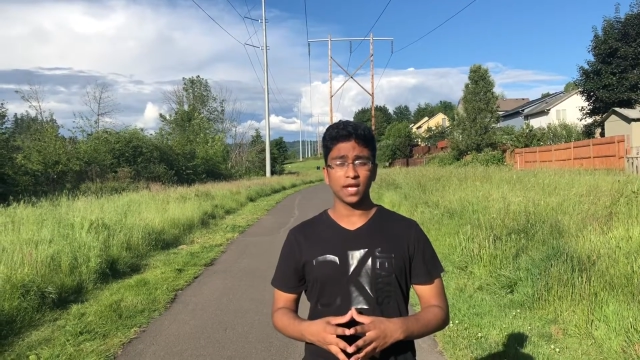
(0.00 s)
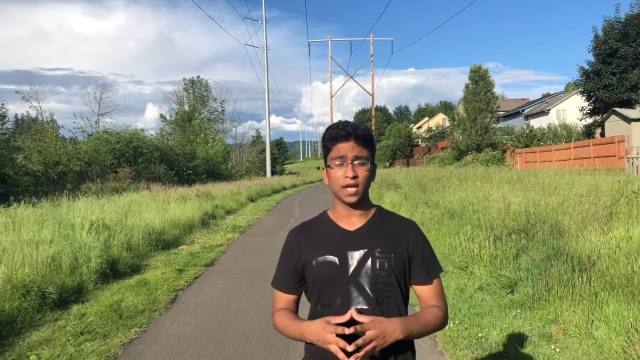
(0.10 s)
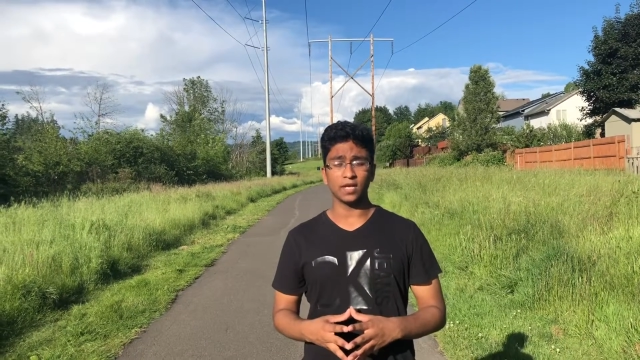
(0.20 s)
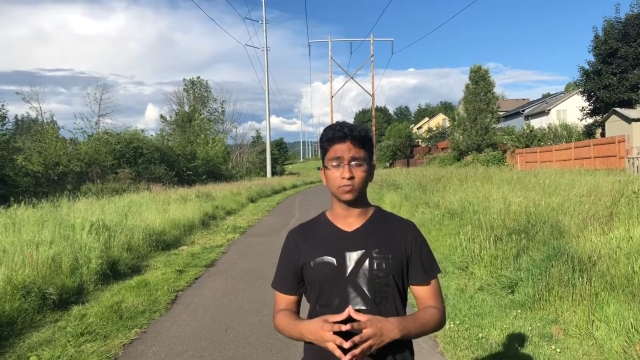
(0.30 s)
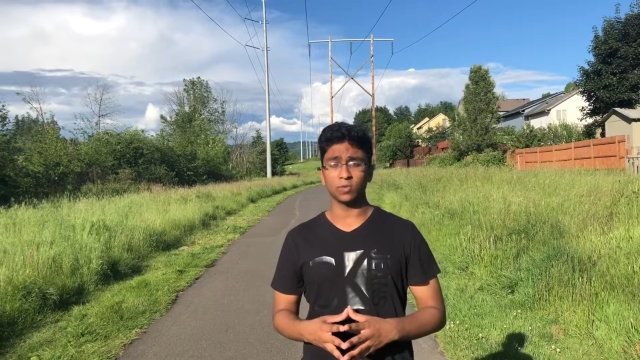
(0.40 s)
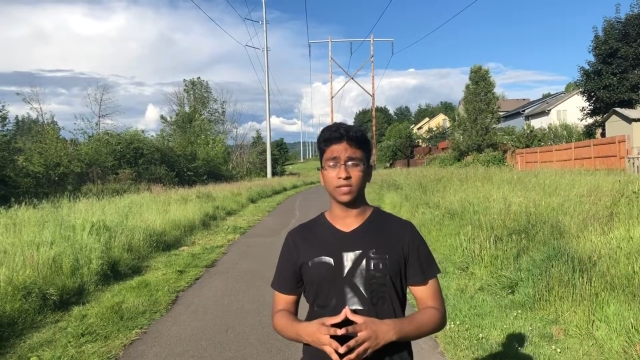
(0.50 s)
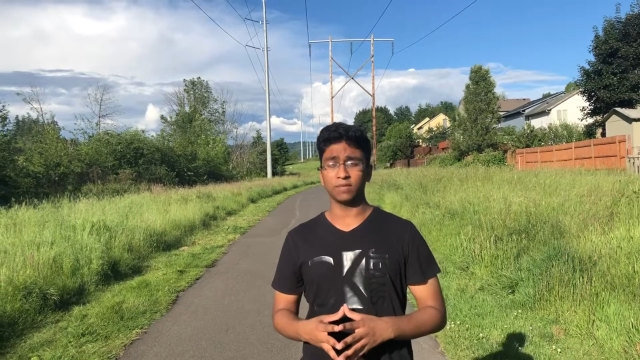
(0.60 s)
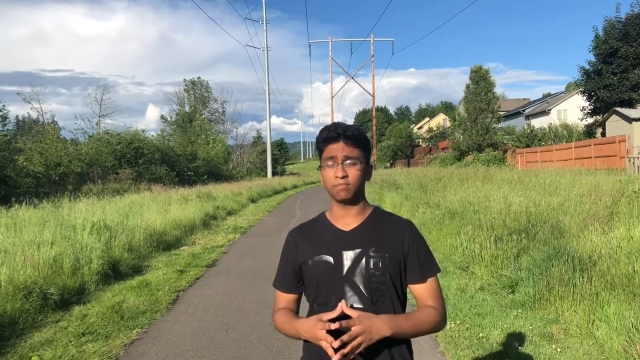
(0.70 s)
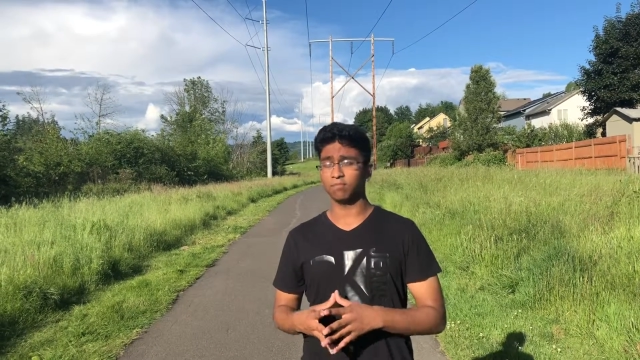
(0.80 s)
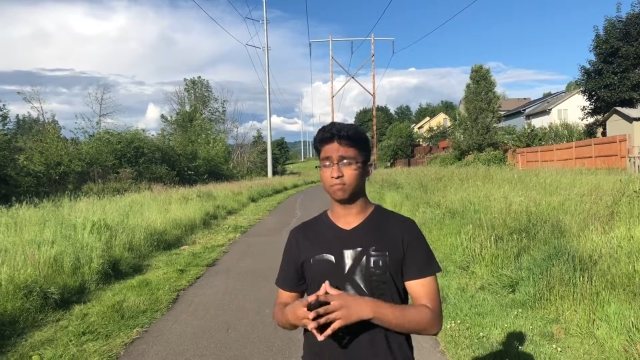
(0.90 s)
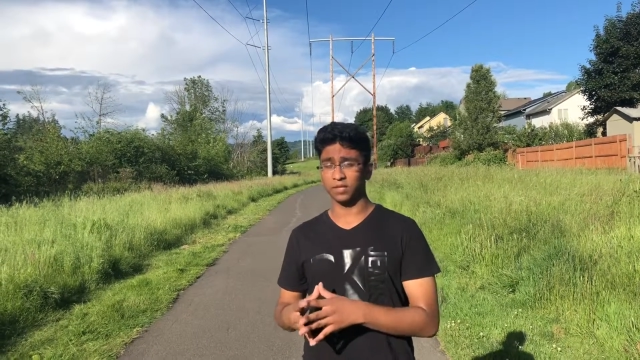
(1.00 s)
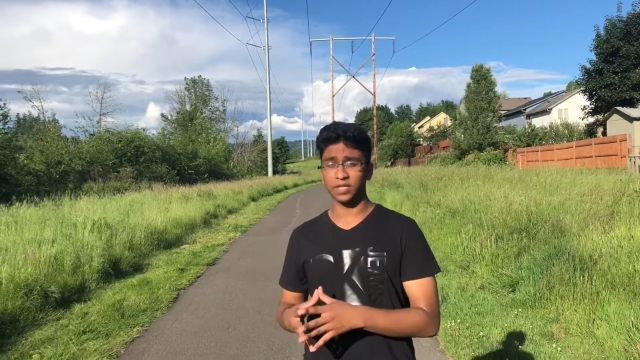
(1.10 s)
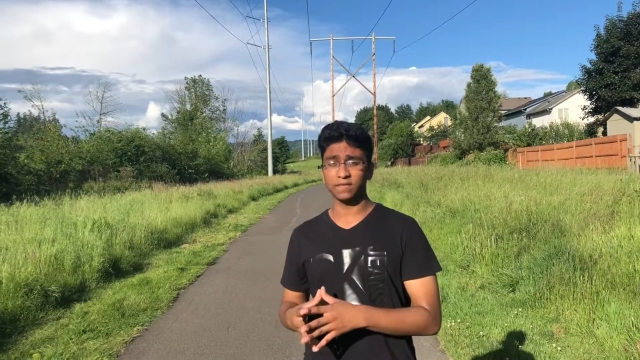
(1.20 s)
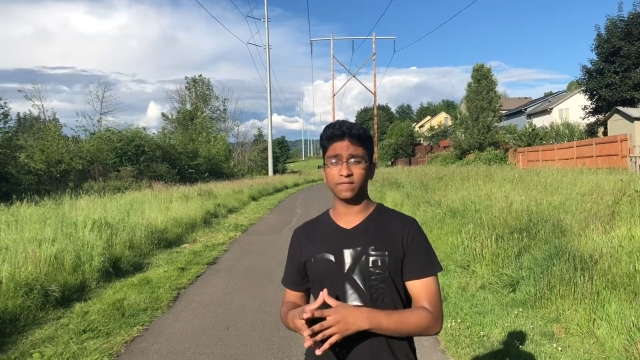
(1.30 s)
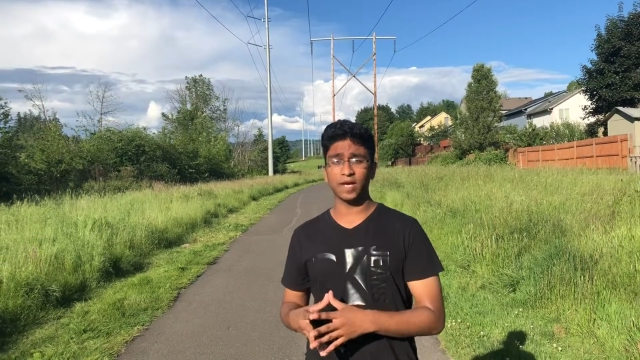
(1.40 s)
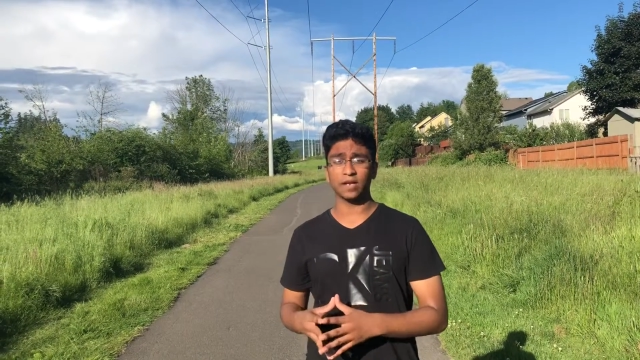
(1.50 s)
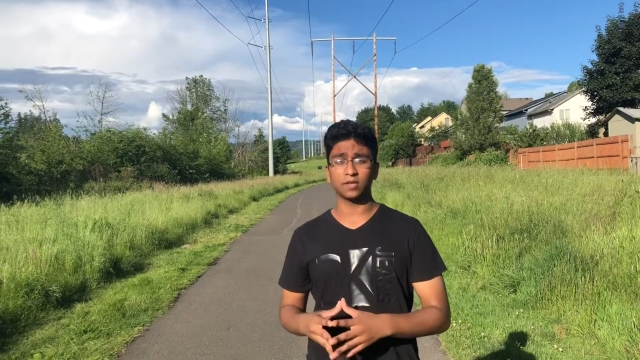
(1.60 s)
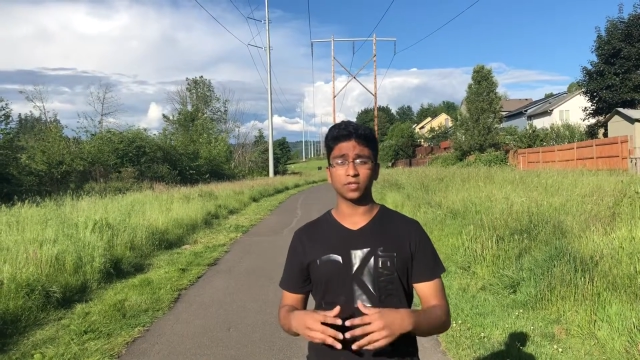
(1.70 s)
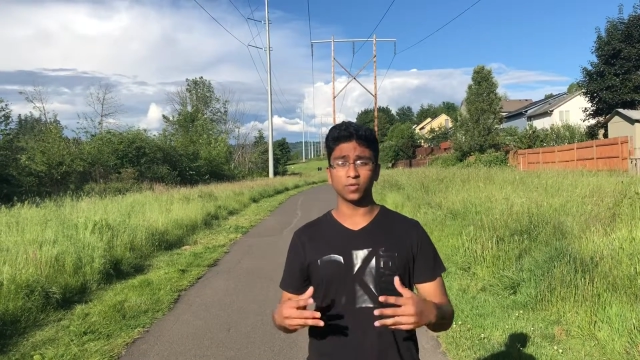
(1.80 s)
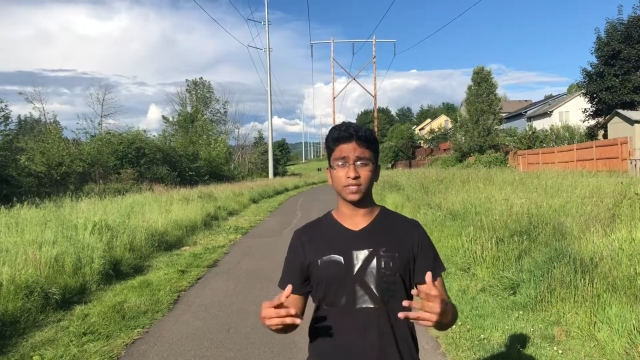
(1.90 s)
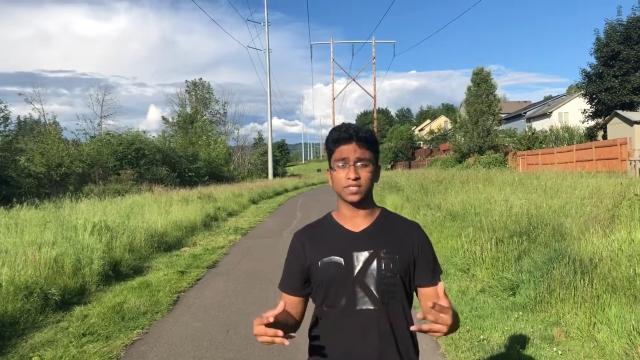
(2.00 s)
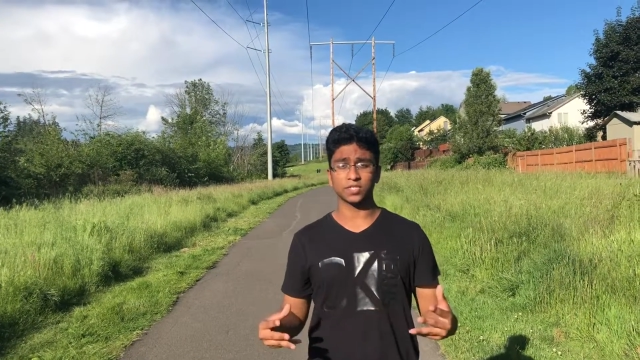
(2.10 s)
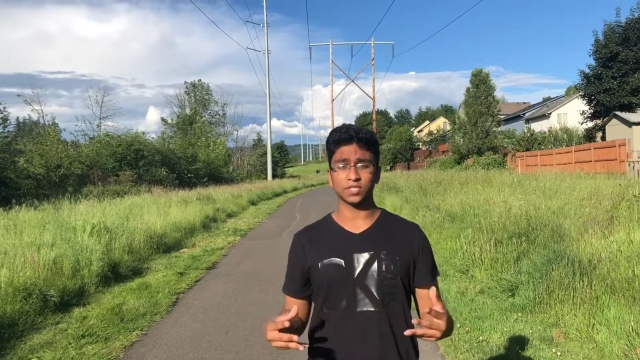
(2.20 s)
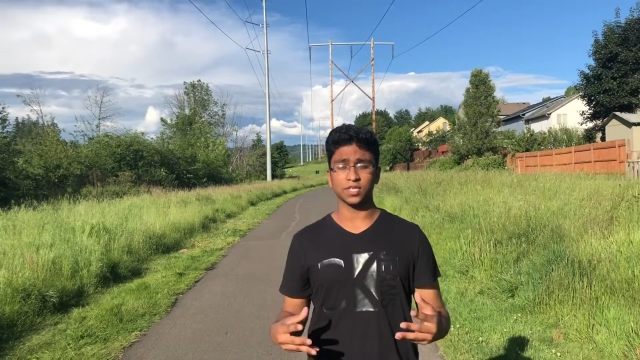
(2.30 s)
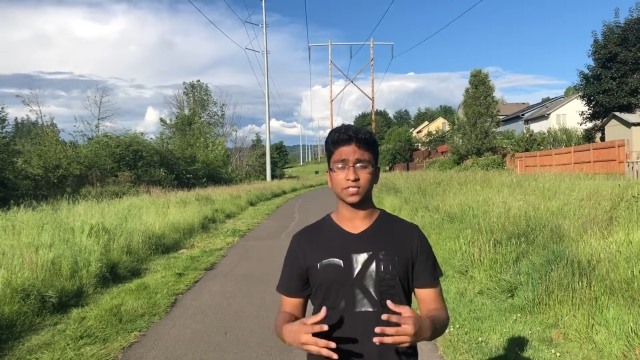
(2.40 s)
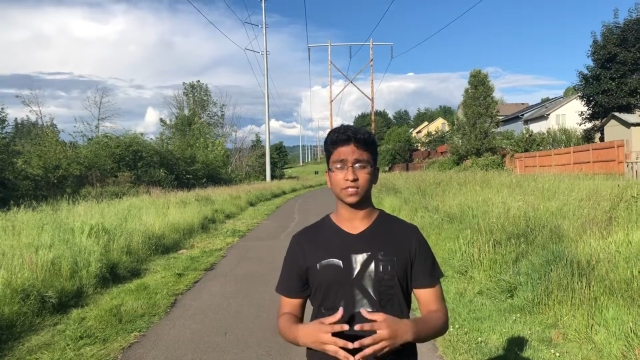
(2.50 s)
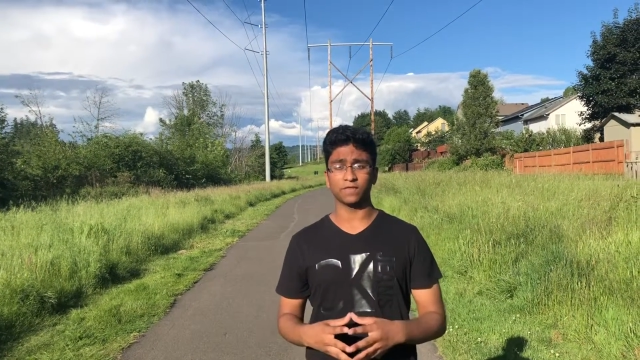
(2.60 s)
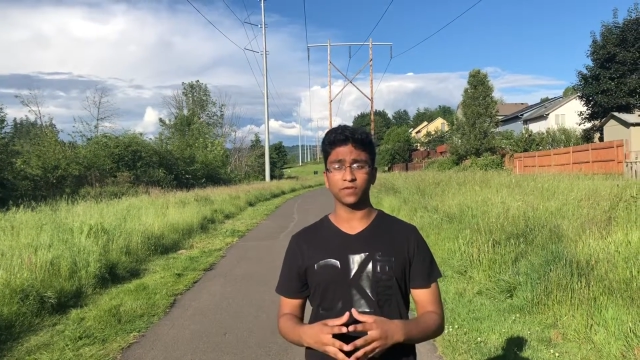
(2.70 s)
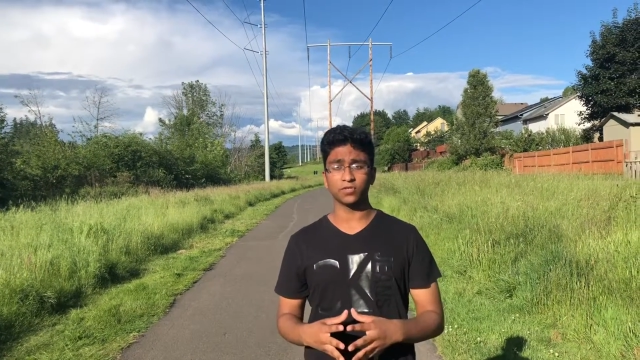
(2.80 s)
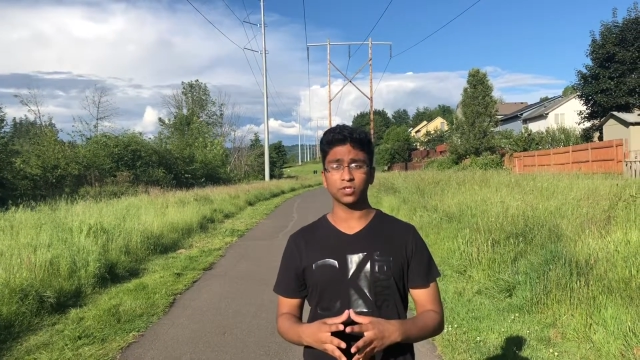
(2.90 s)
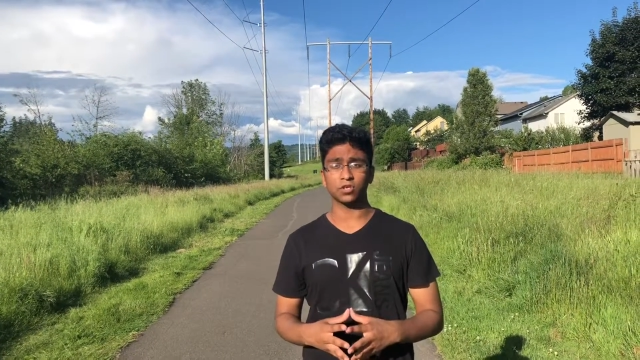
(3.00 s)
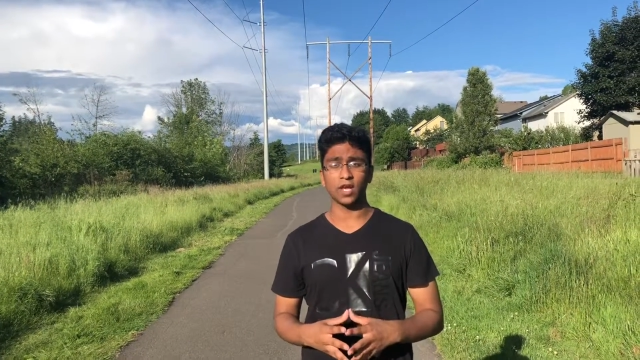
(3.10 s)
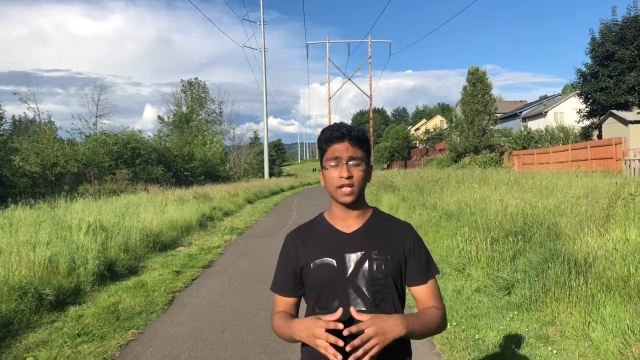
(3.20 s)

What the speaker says: And we believe that doing such things in the future